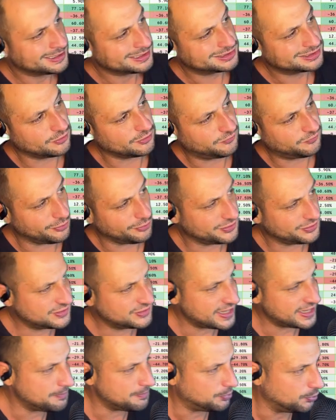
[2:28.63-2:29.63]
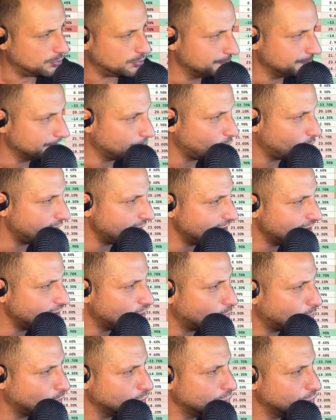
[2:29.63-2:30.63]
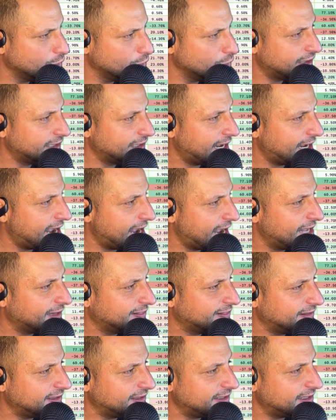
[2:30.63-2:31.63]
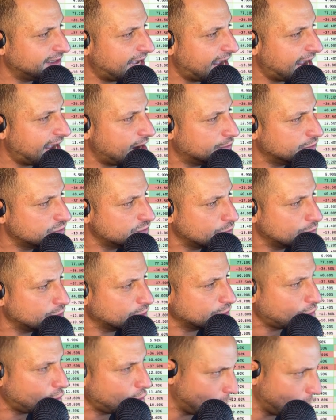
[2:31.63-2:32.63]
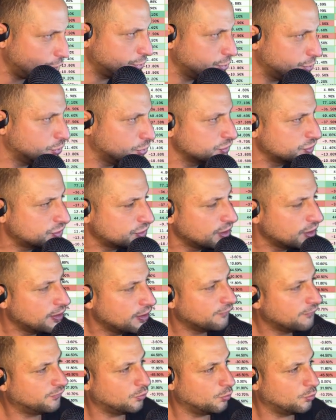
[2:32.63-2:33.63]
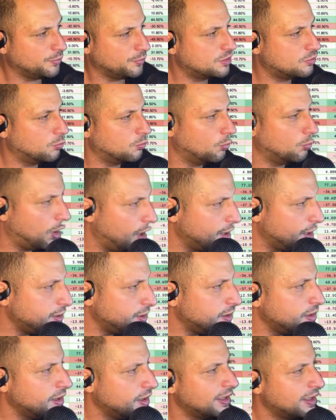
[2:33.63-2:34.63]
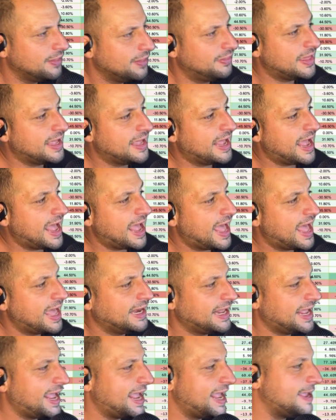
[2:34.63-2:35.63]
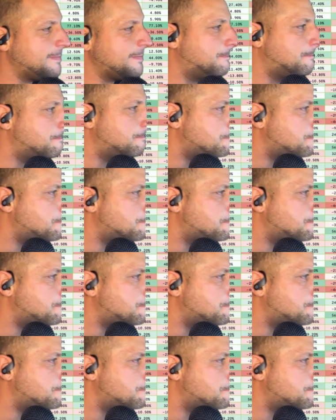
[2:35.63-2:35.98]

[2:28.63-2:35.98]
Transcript: So for example, right here we're looking at the Arizona Cardinals for week 1. They had a